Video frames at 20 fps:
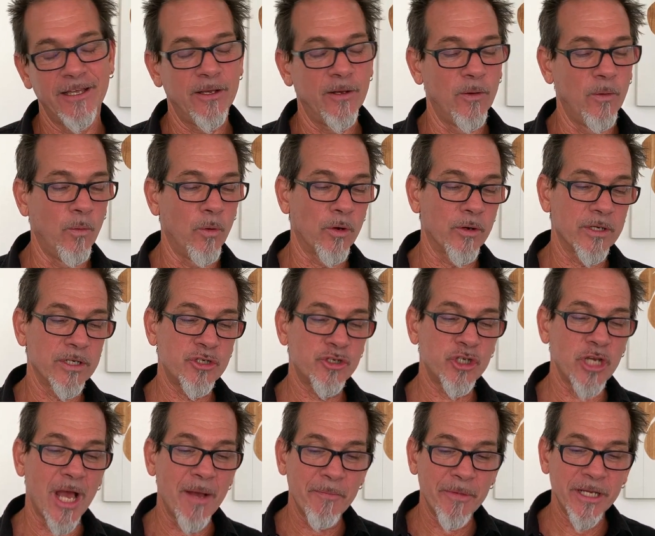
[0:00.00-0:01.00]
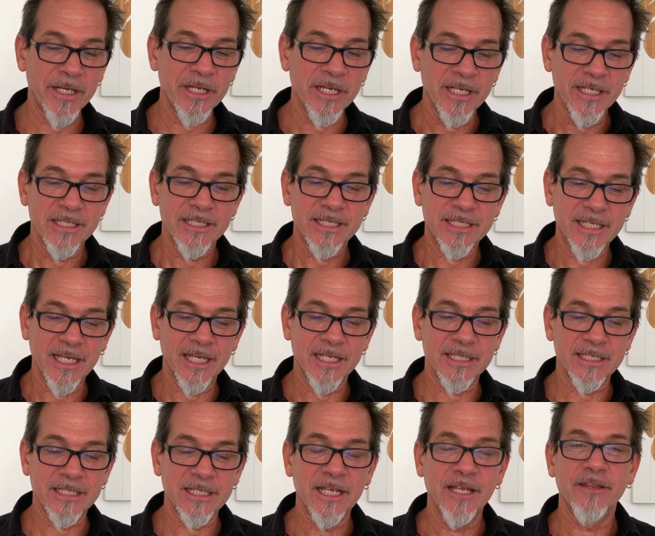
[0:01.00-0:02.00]
Where a shaman
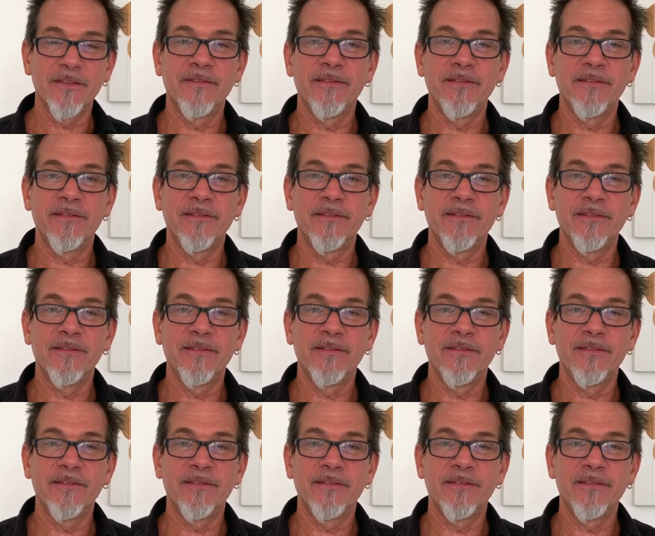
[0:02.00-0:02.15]
says,